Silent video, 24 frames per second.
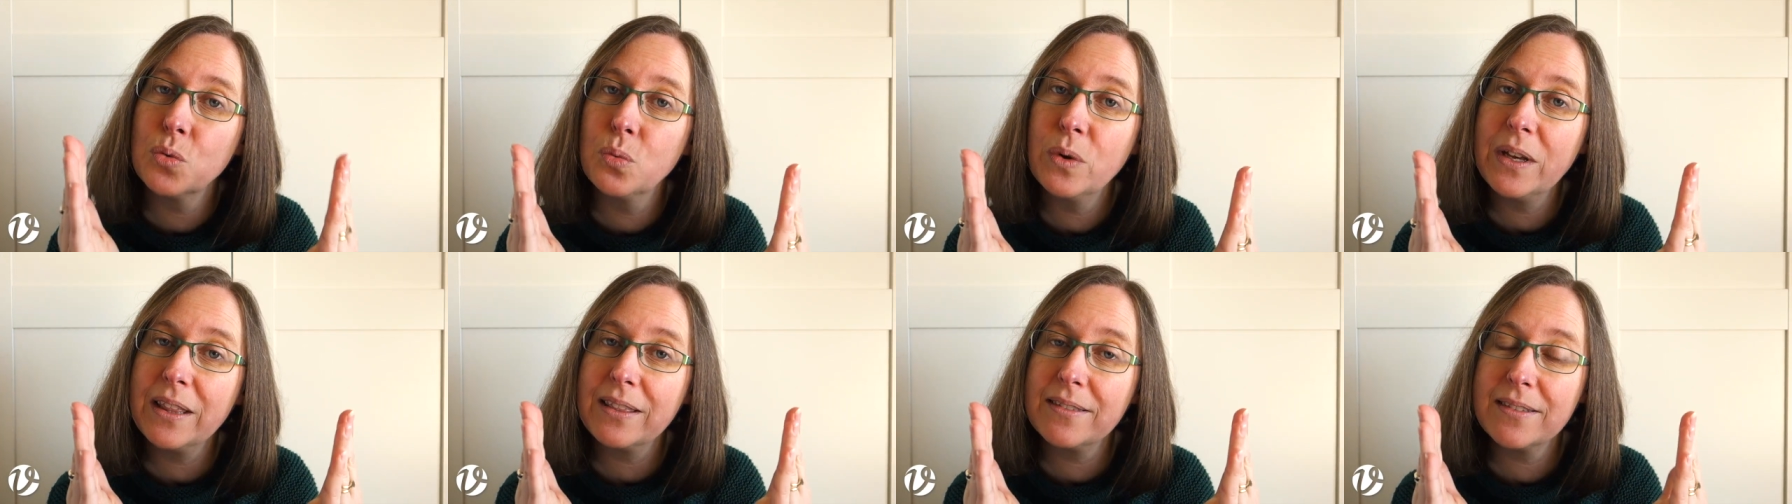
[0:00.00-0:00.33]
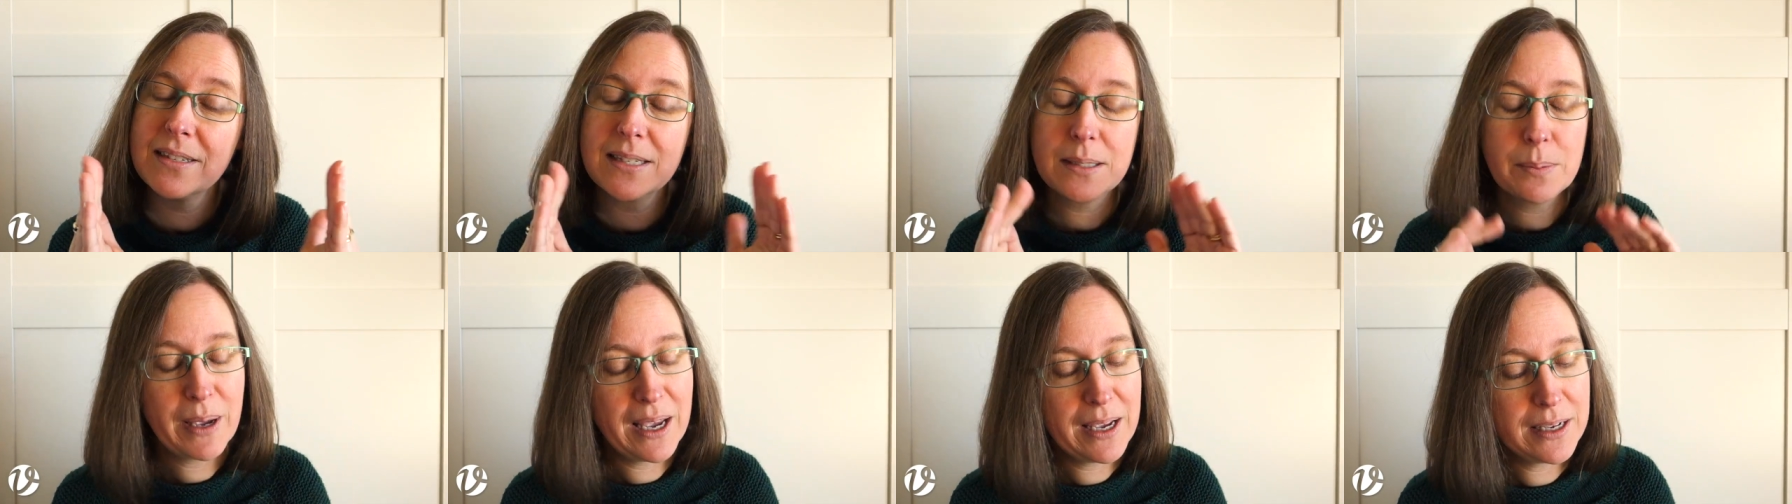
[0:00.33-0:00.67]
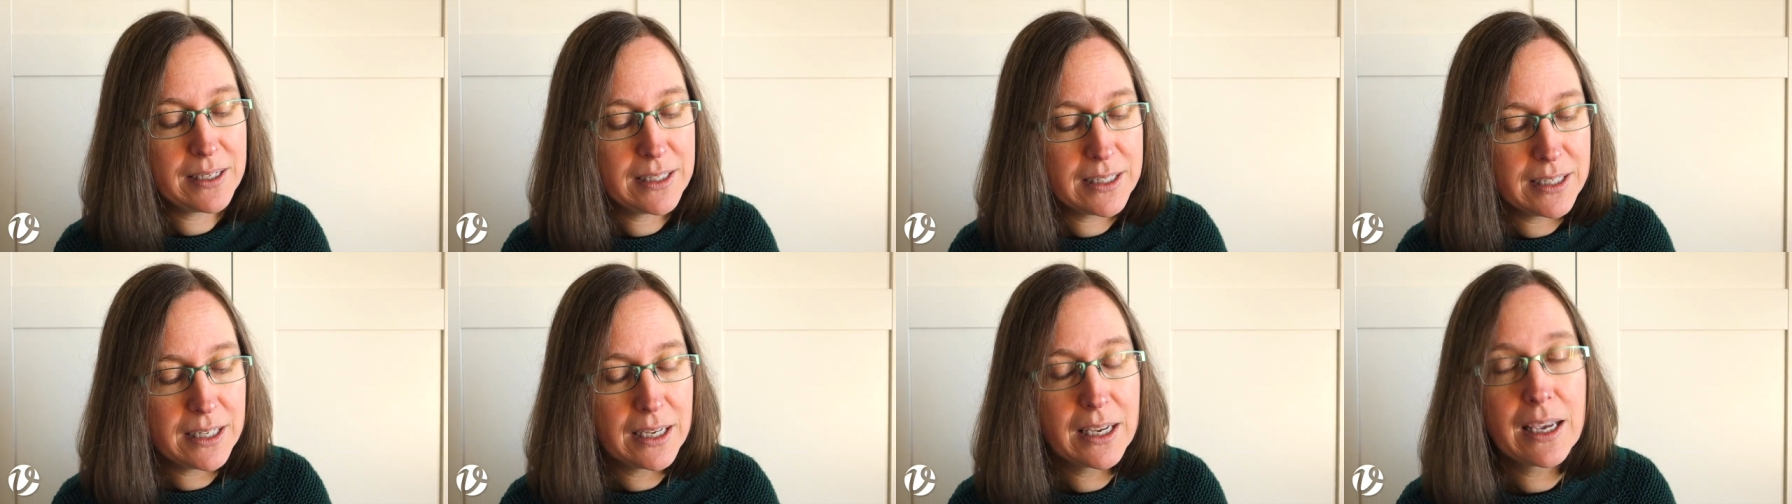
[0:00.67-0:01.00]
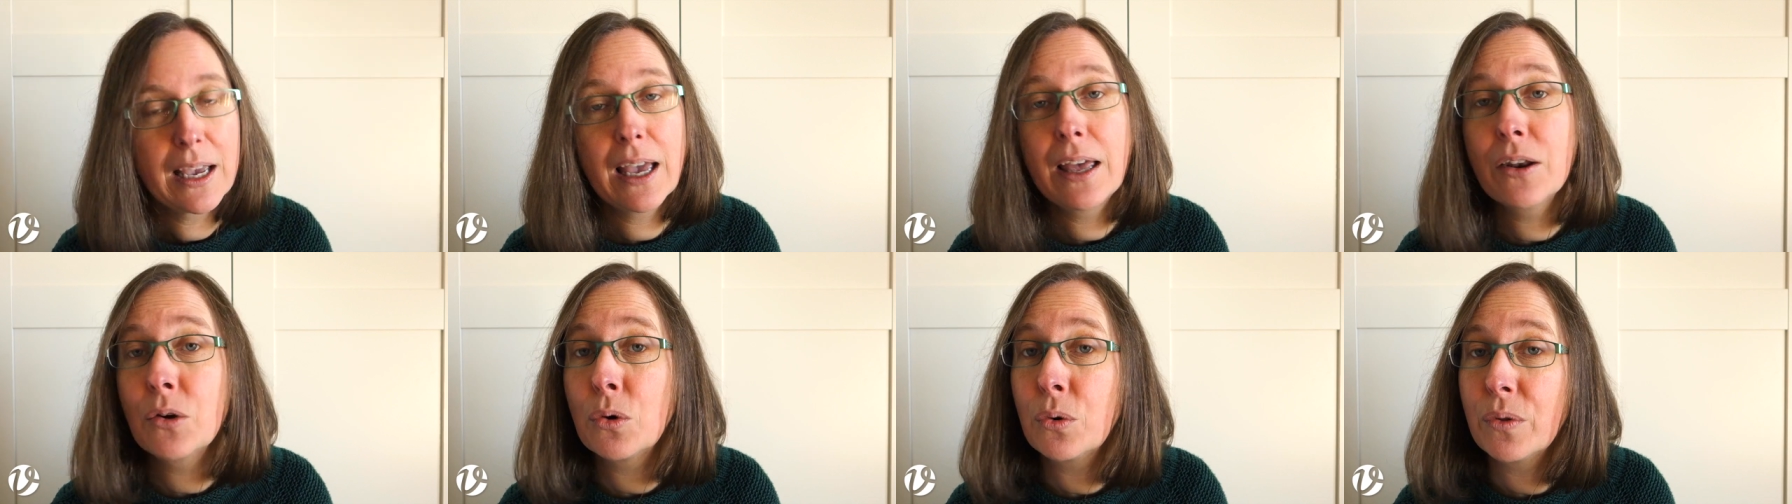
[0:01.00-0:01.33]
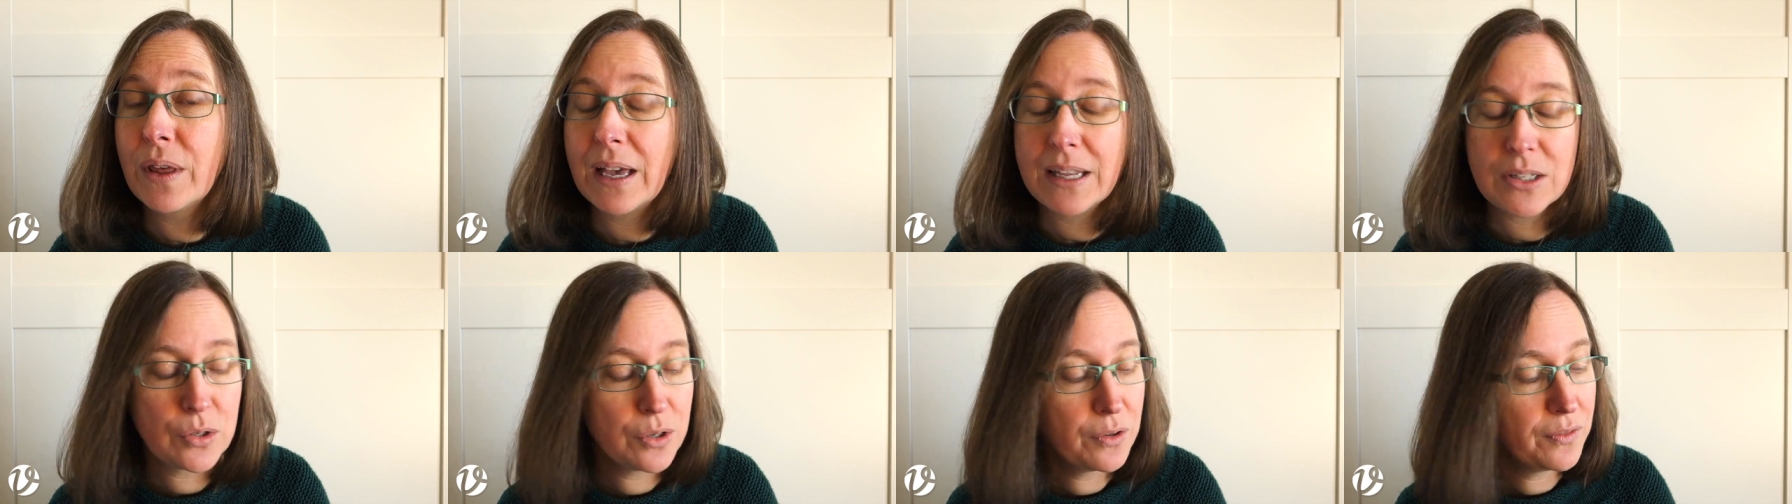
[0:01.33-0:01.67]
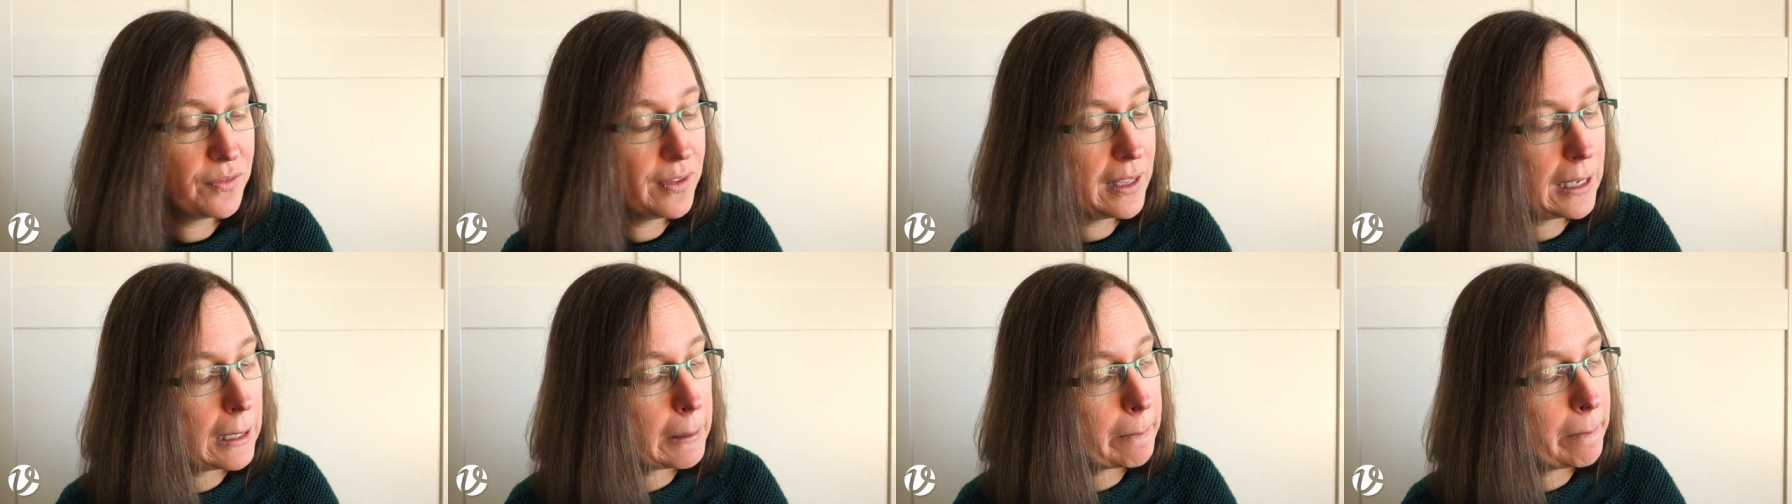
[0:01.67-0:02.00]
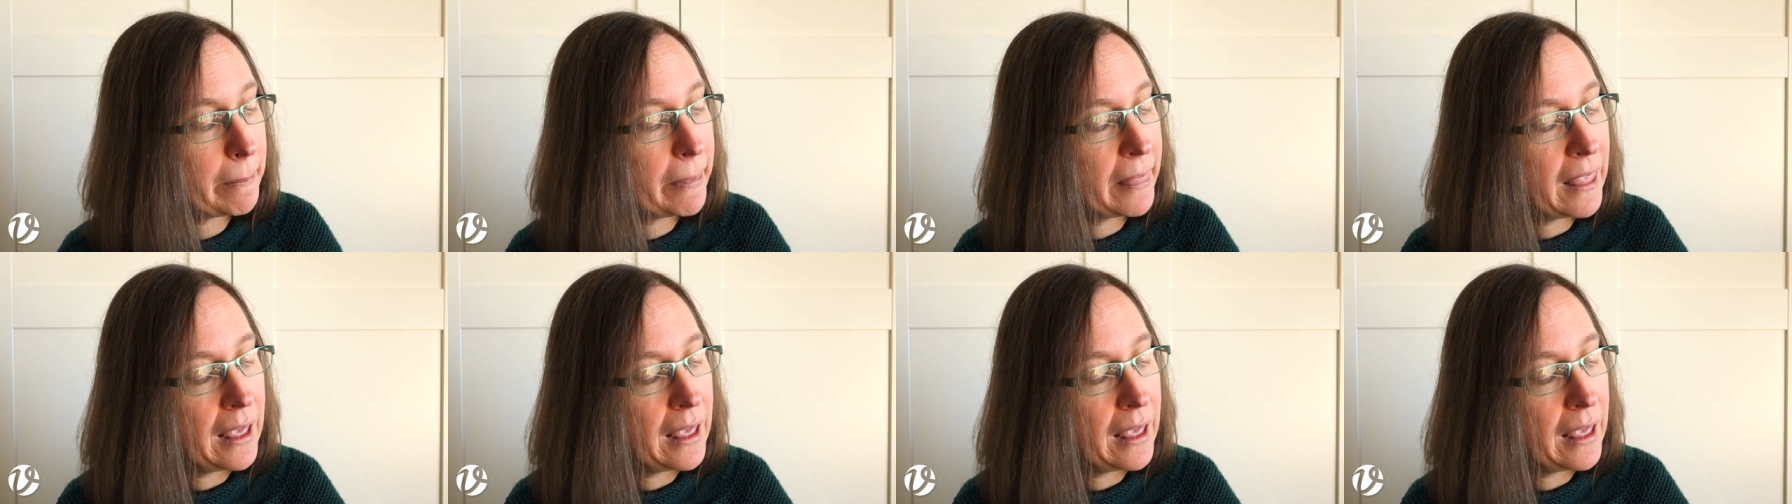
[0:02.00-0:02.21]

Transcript: width spacing and all that sort of thing.